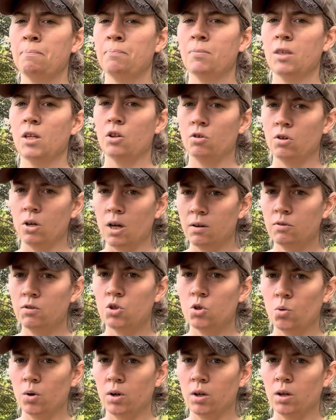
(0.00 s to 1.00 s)
native
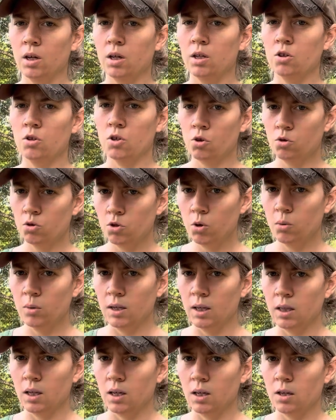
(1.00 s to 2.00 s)
soil and you don't do
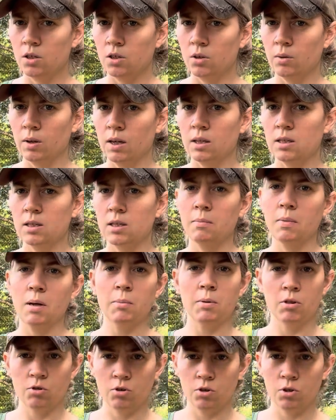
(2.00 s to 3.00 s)
anything to it except
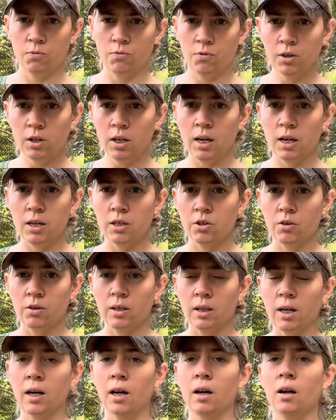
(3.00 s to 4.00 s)
maybe throw some fertilizer
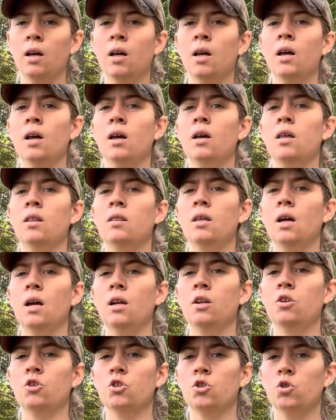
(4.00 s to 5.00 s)
in there,
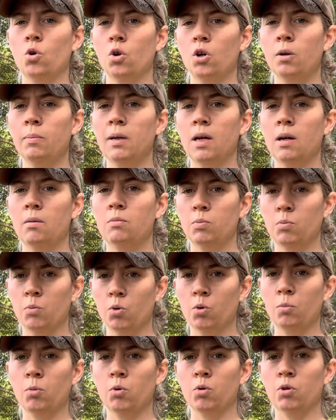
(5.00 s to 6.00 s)
then your soil becomes
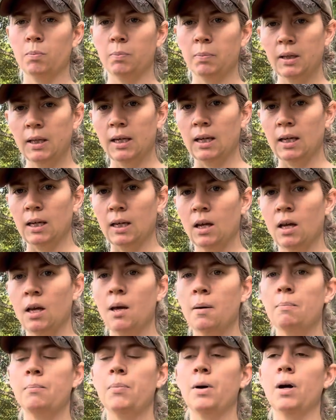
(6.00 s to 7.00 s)
more and more depleted.
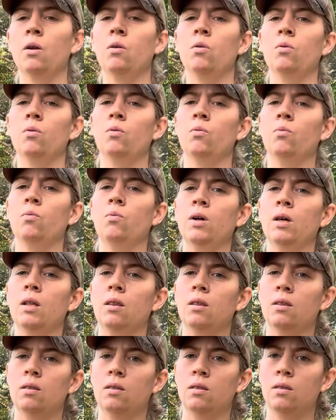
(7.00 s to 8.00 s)
But
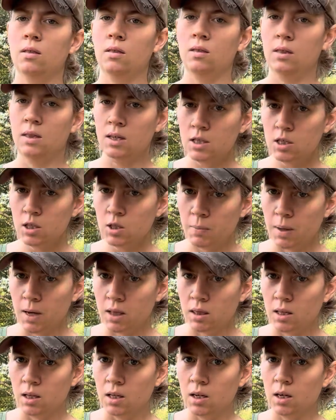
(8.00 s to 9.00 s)
with this
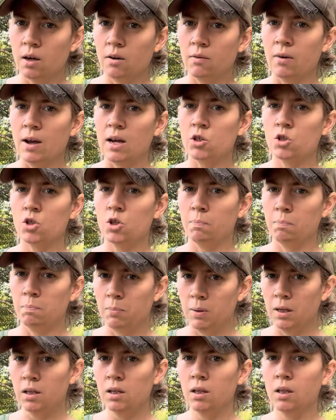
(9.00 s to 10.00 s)
method of actually
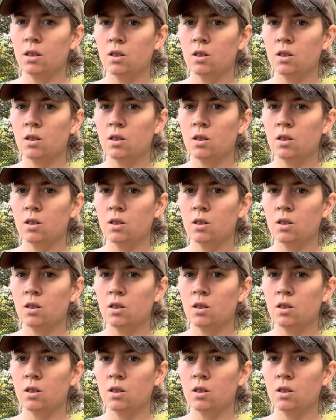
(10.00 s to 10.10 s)
building